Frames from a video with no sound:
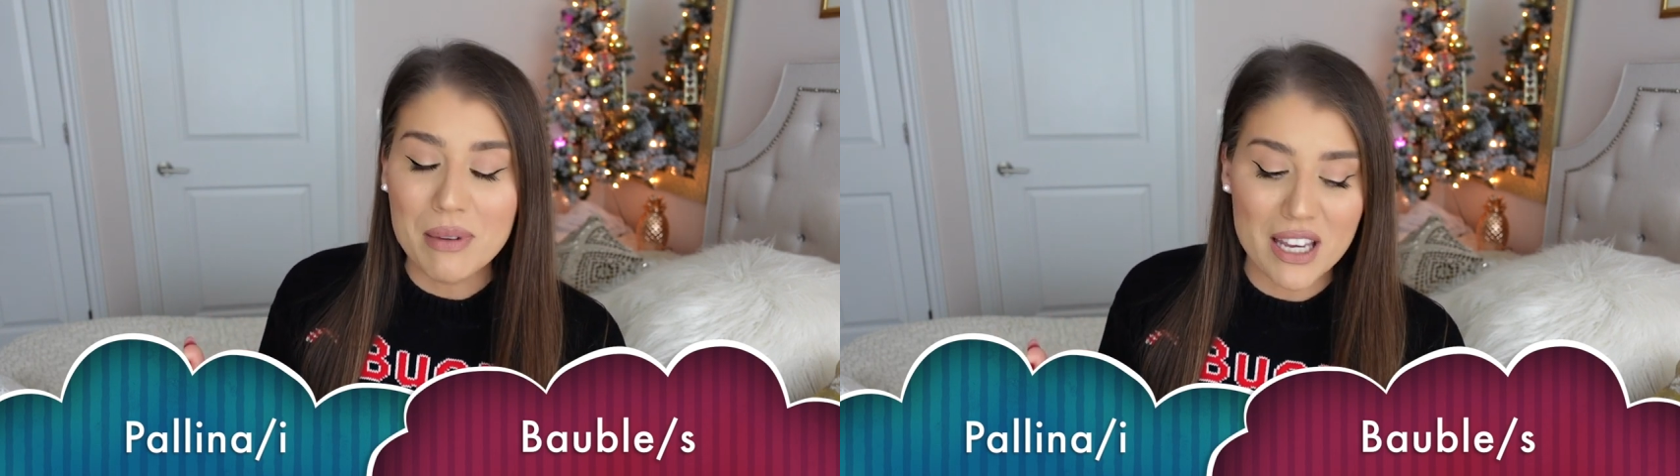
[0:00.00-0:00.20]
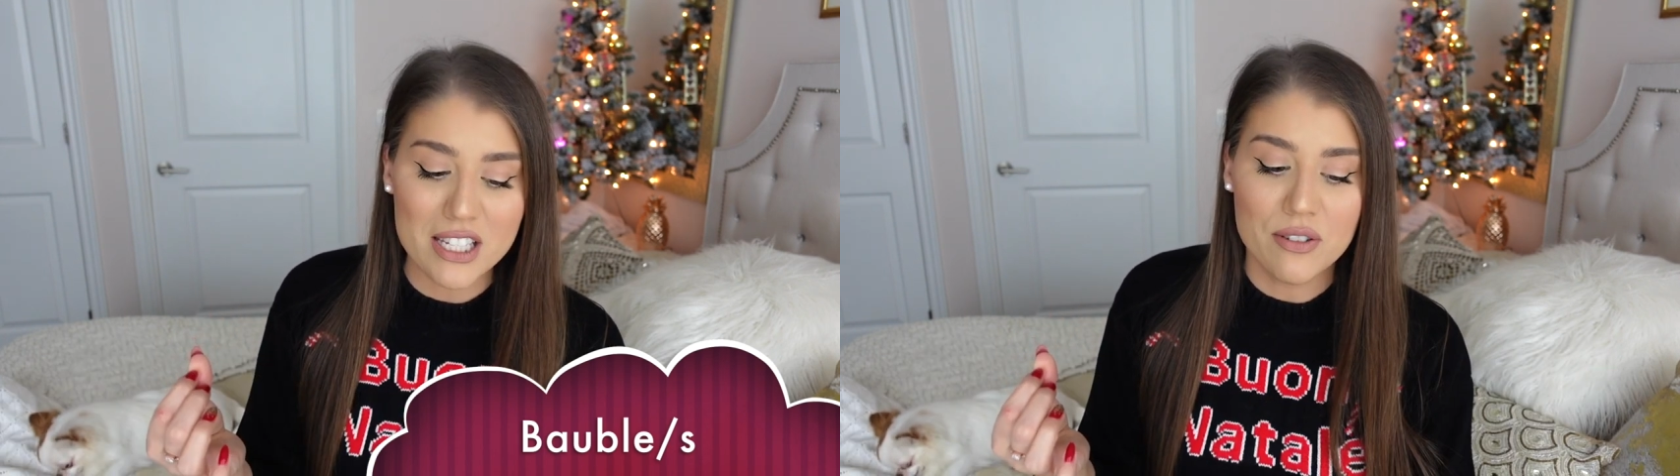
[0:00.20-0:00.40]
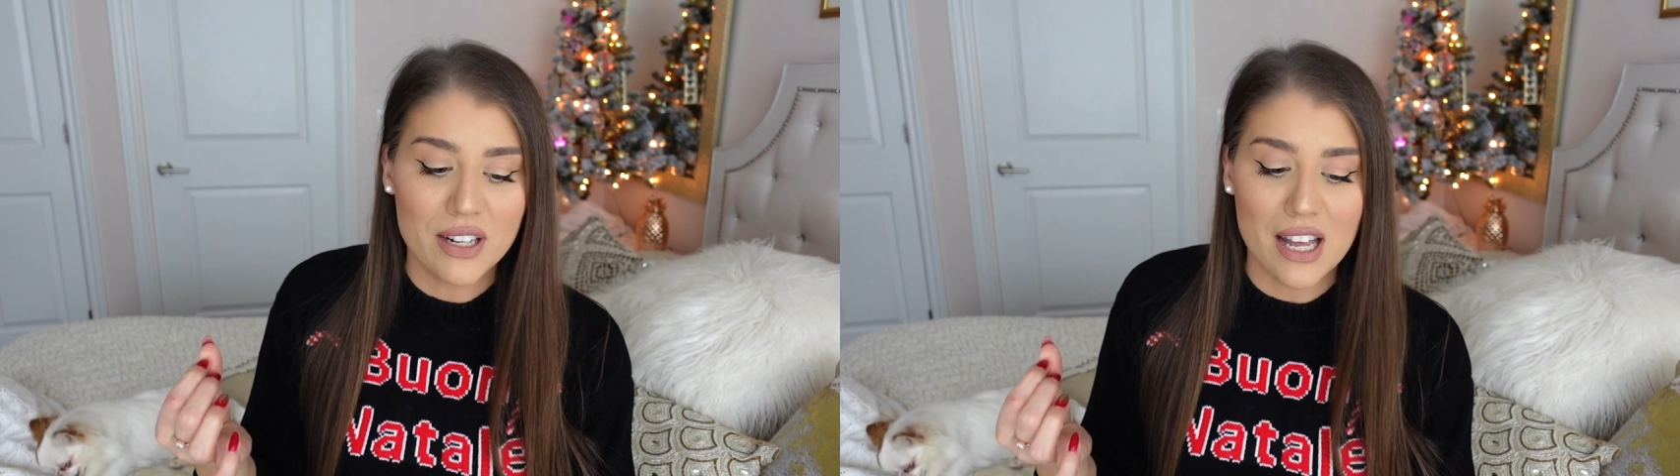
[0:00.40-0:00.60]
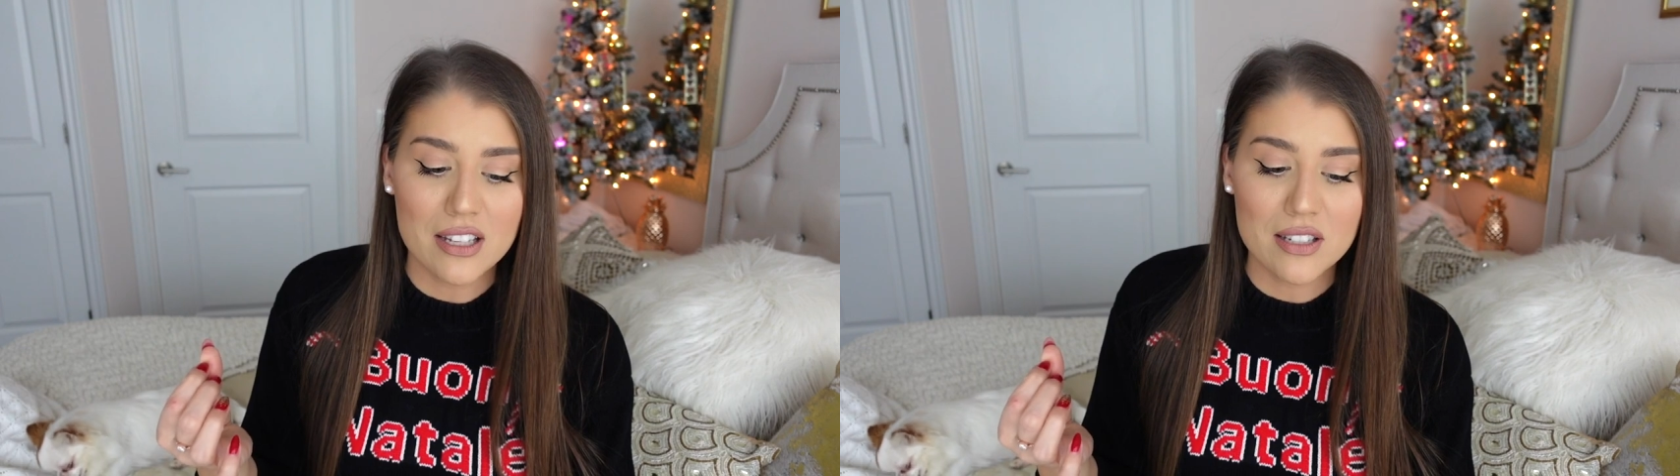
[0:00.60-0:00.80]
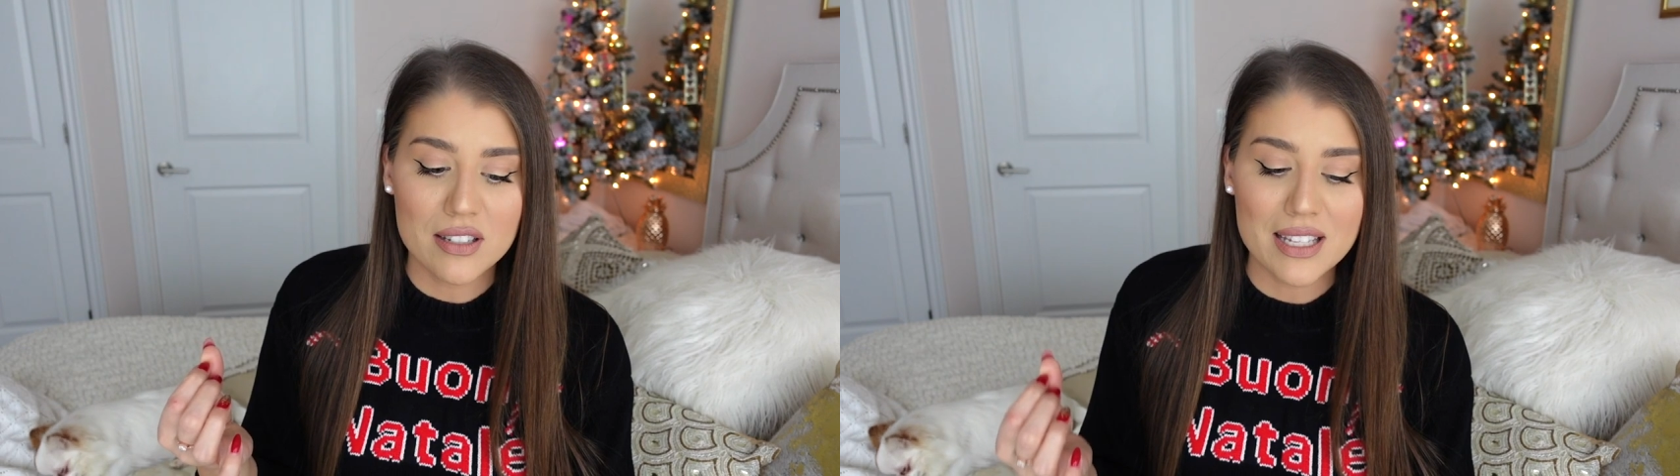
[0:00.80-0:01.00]
because you can
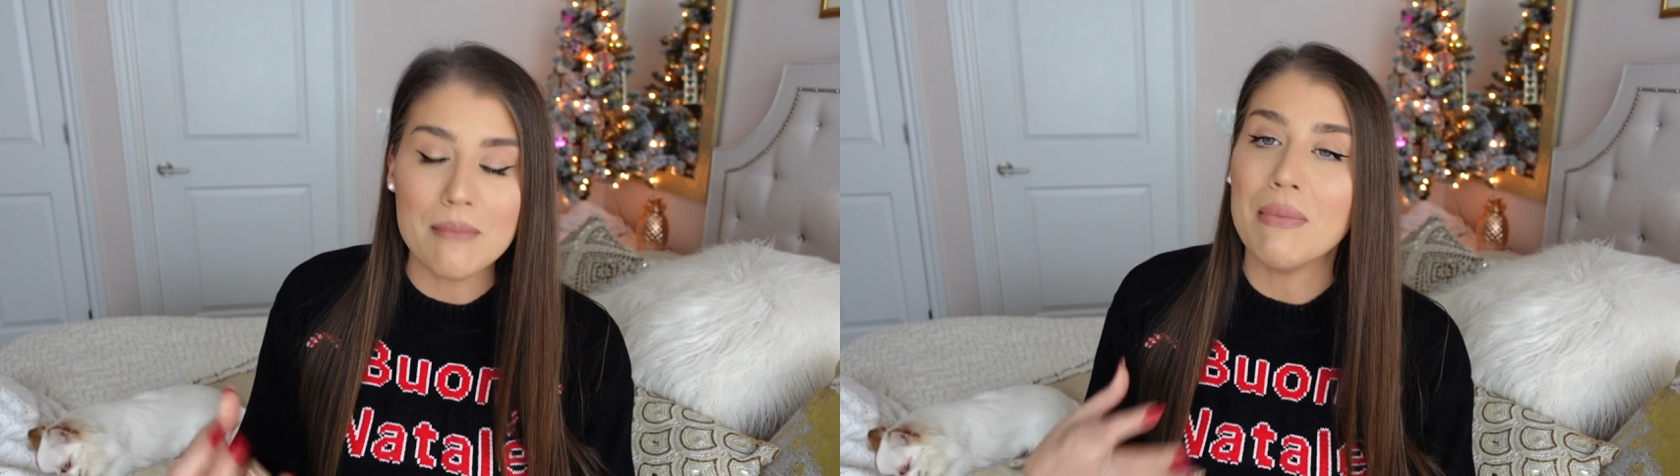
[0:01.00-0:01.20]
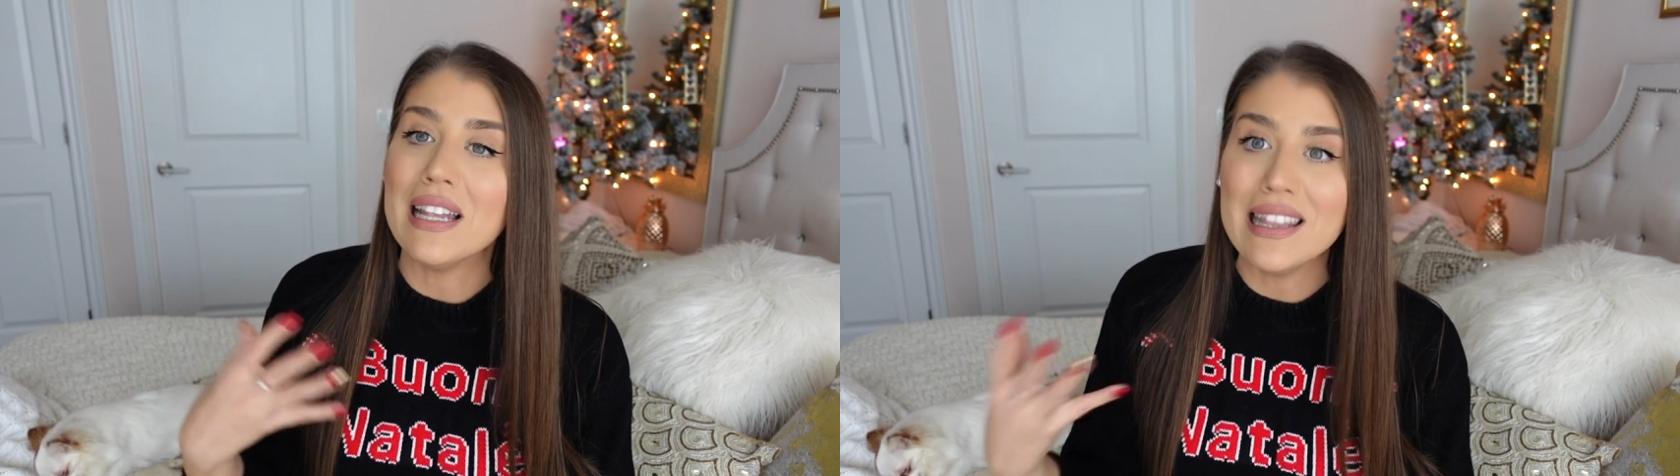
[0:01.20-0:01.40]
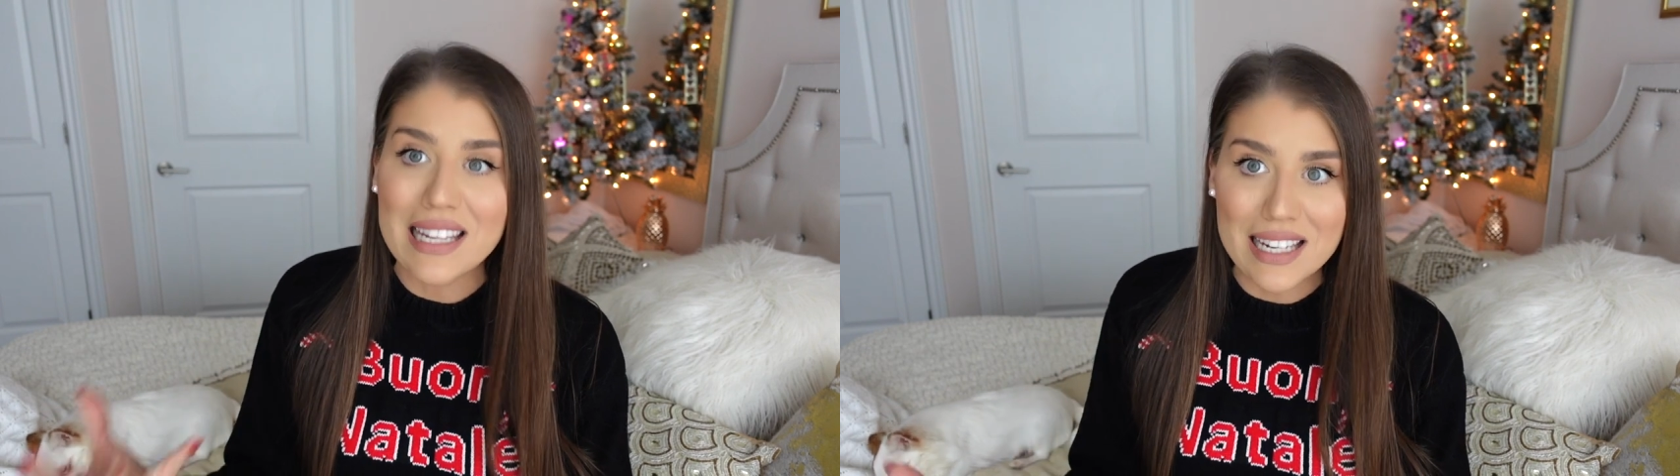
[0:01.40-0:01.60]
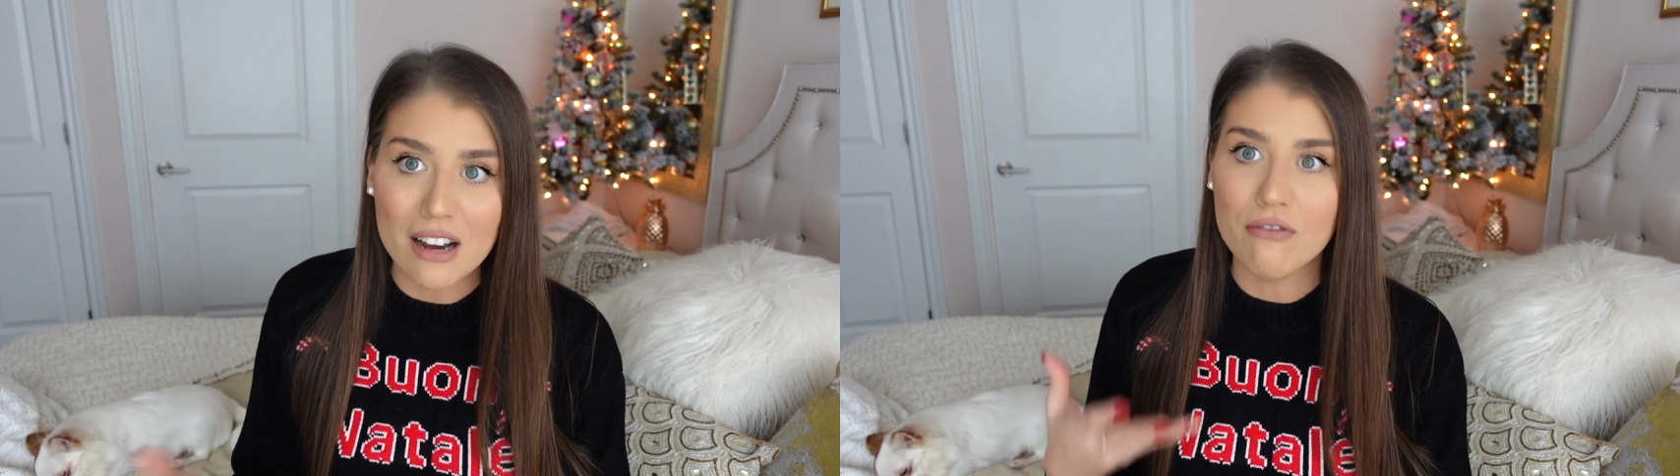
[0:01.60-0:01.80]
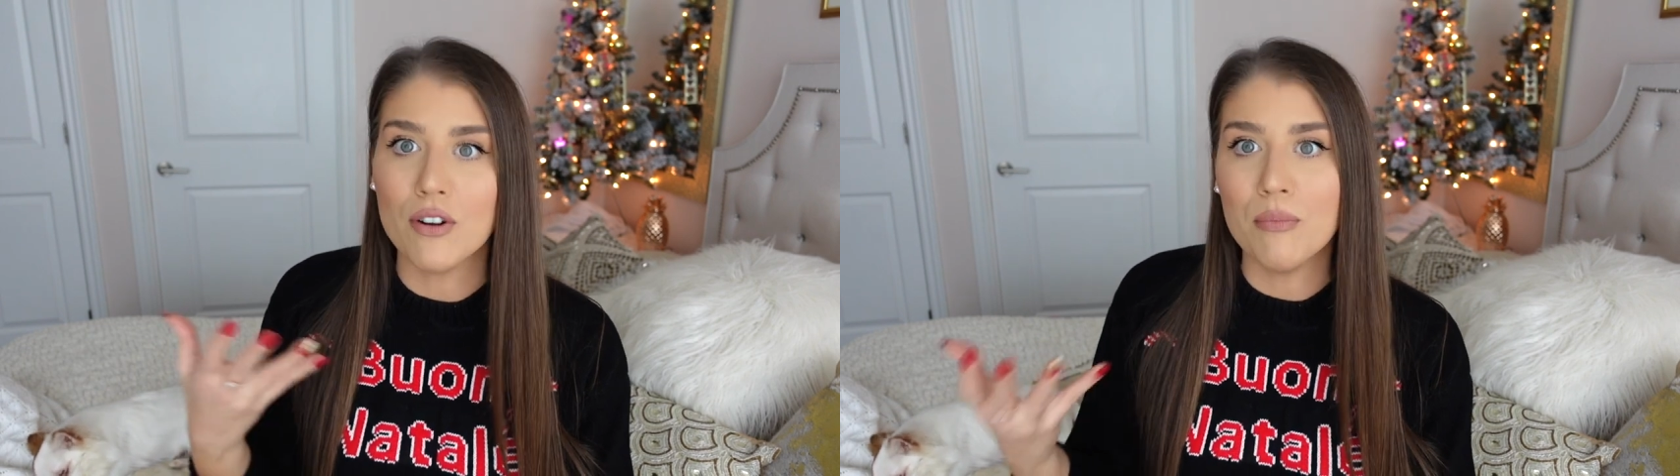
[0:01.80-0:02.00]
also say
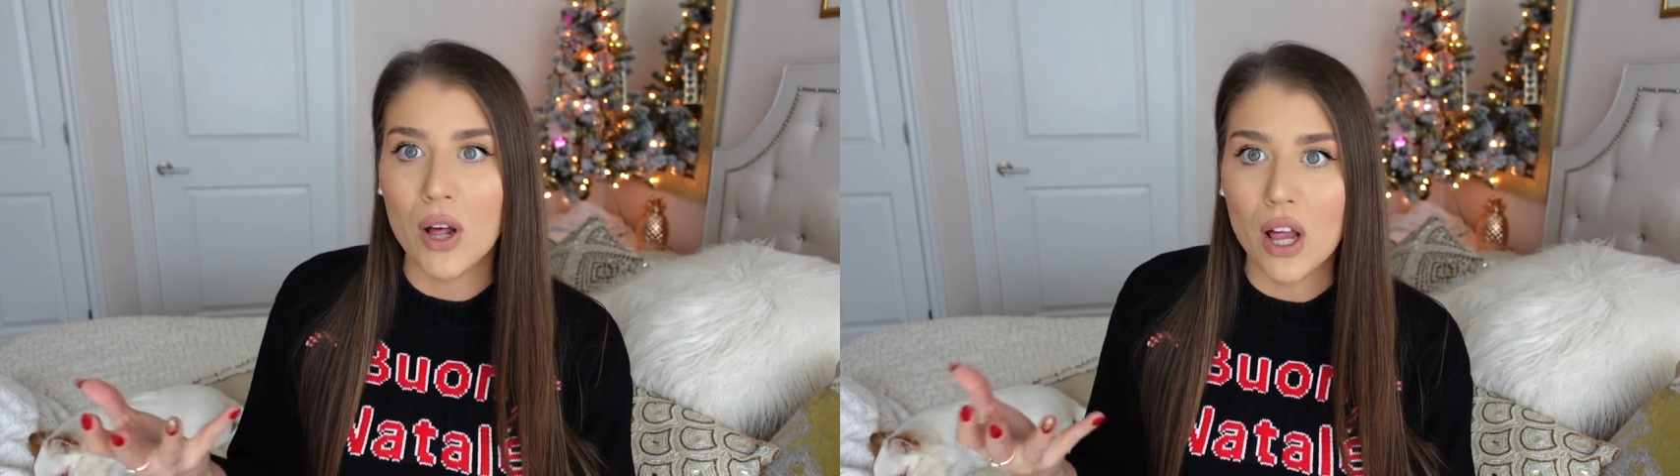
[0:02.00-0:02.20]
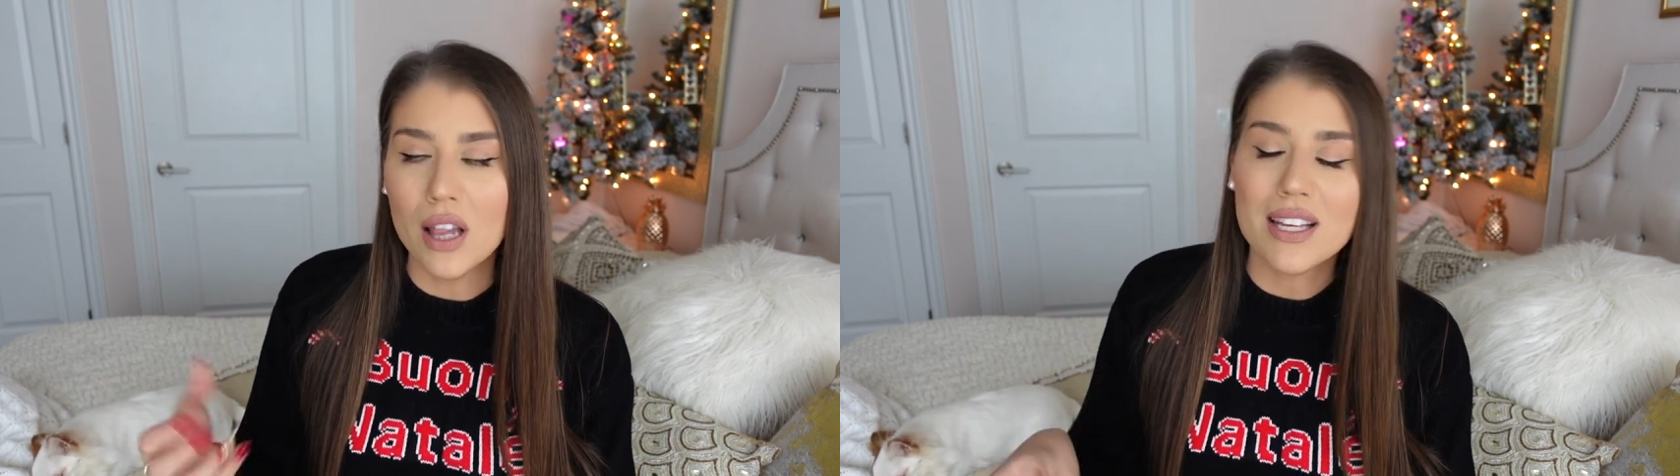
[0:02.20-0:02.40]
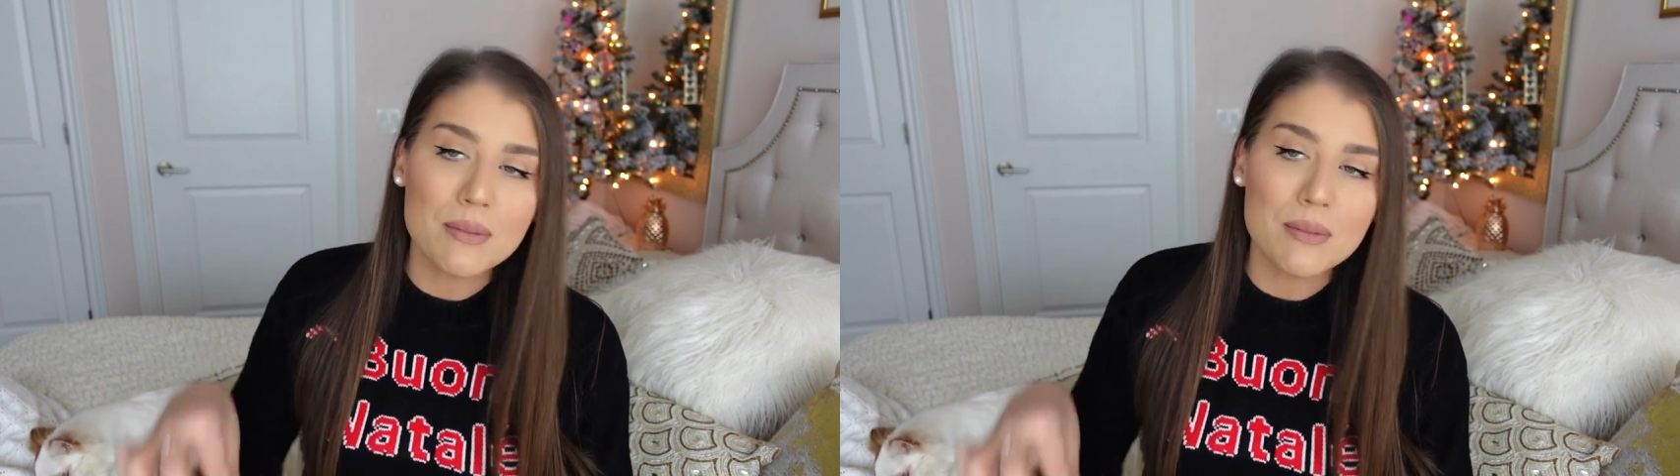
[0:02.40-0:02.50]
pallina for ball.